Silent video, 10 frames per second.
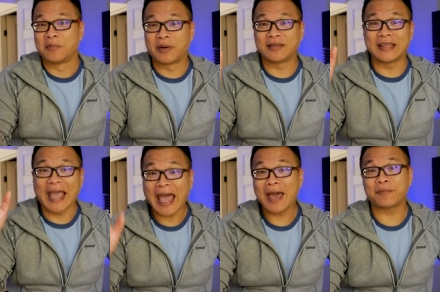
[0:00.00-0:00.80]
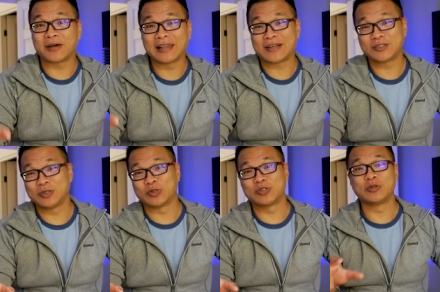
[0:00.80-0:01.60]
but the app allows you
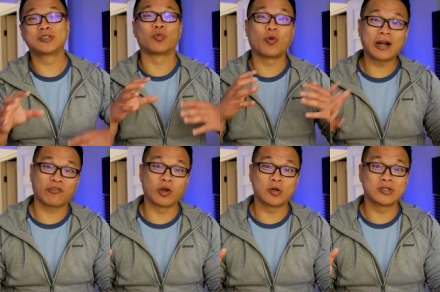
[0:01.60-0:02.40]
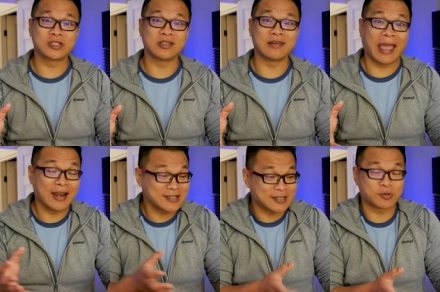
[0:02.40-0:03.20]
to choose what frequency
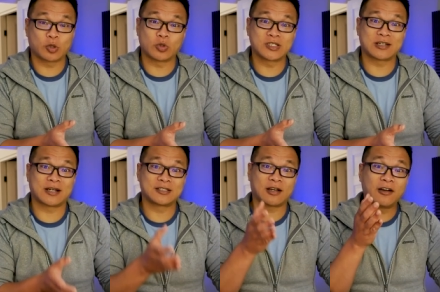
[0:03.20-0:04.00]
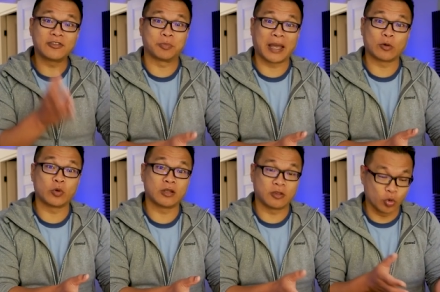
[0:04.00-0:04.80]
and subsequent size of the
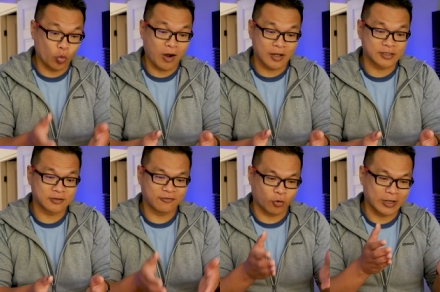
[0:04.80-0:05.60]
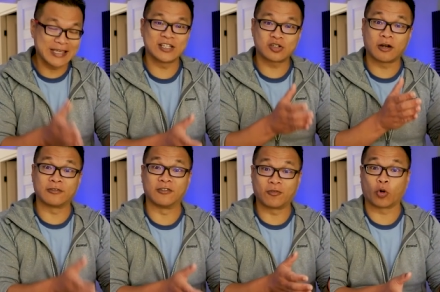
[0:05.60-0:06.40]
bandwidth you want for each
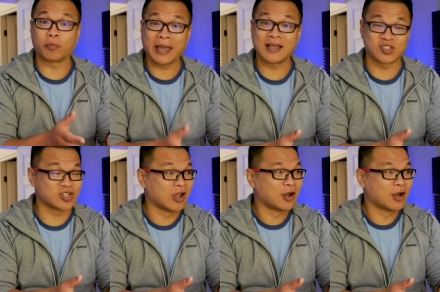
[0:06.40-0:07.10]
of the 4 bands,